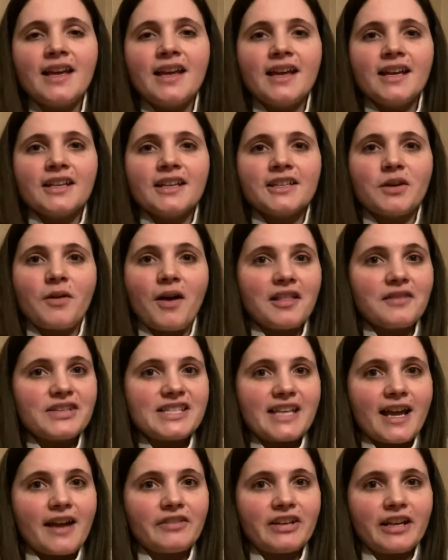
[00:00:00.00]
Now, all of us
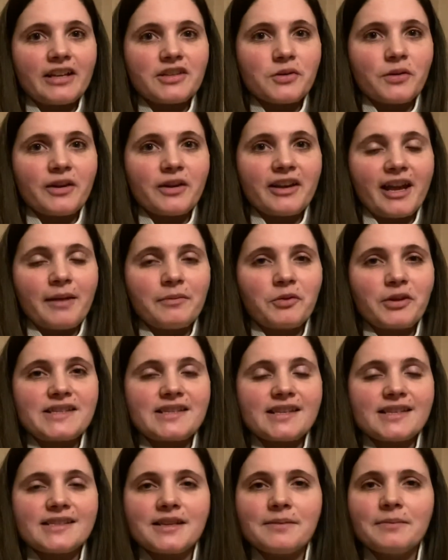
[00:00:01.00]
have an endocannabinoid
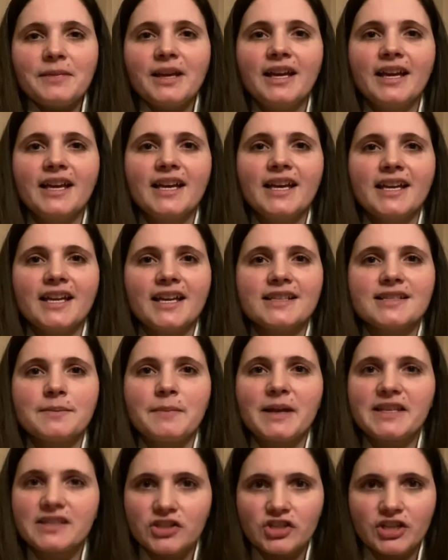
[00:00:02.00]
system. It's a
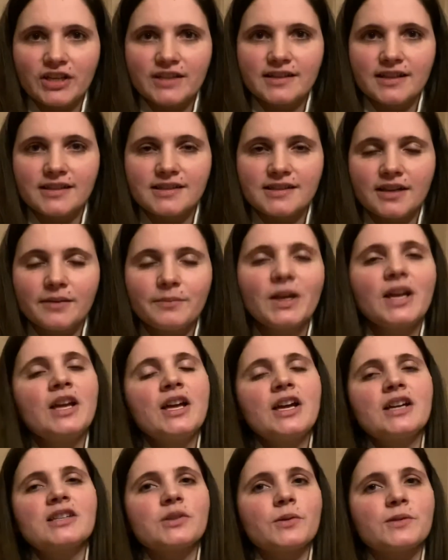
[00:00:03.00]
messaging system,
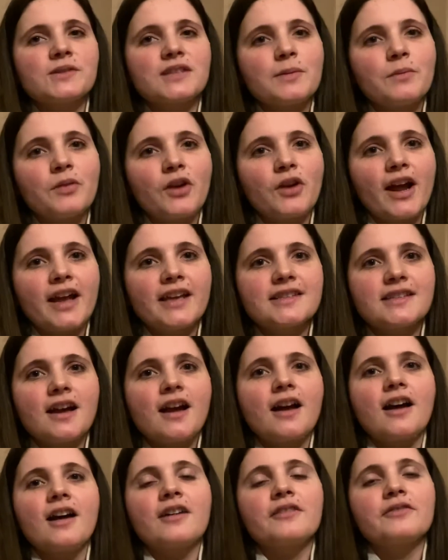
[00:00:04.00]
so it's comprised
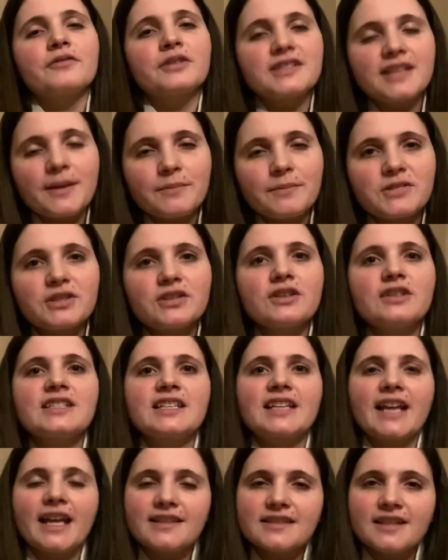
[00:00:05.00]
of receptors and
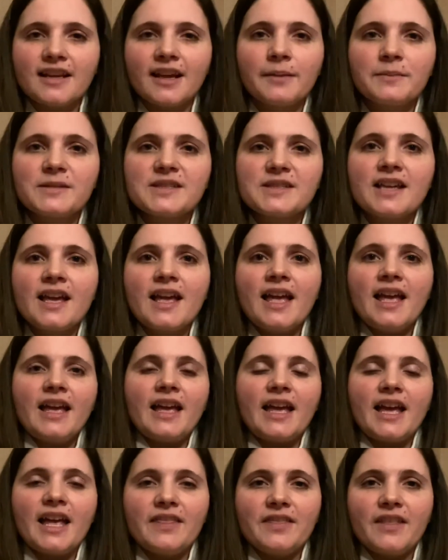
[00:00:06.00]
enzymes,
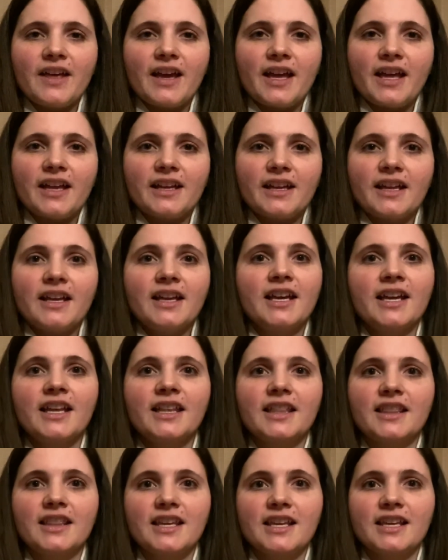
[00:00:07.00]
and then
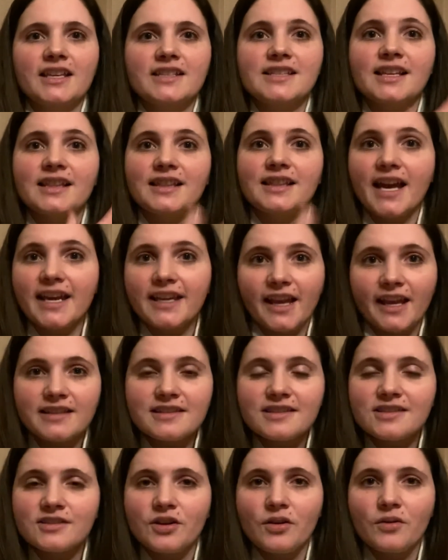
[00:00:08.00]
these ligands,
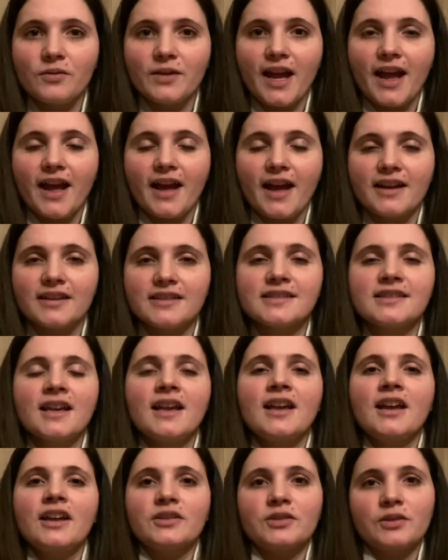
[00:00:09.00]
known as
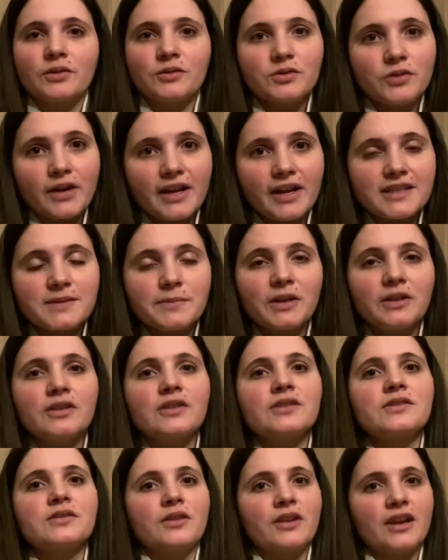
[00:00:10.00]

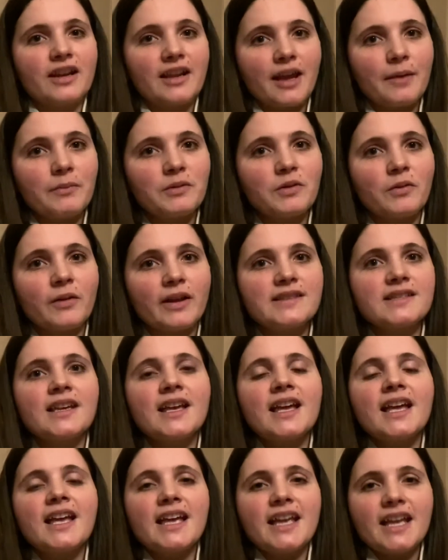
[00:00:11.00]
neurotransmitters or cannabinoids,
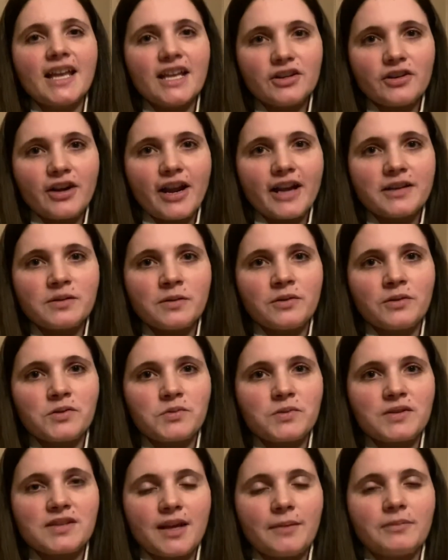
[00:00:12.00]
interact with those
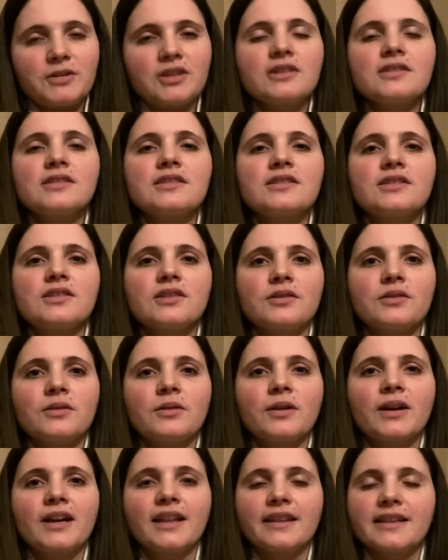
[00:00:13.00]
receptors to
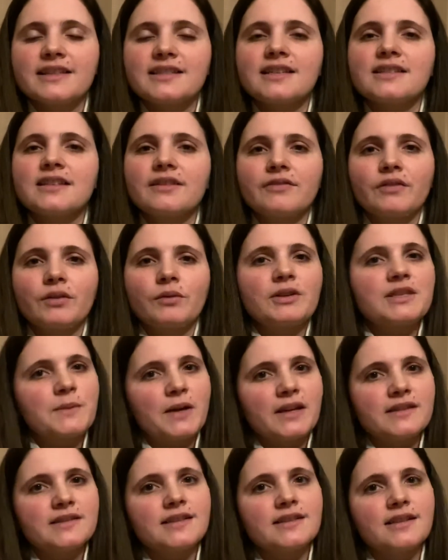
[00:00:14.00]
elicit different
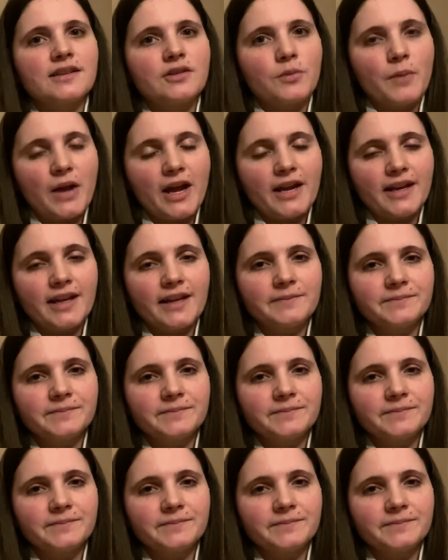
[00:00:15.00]
responses in your body.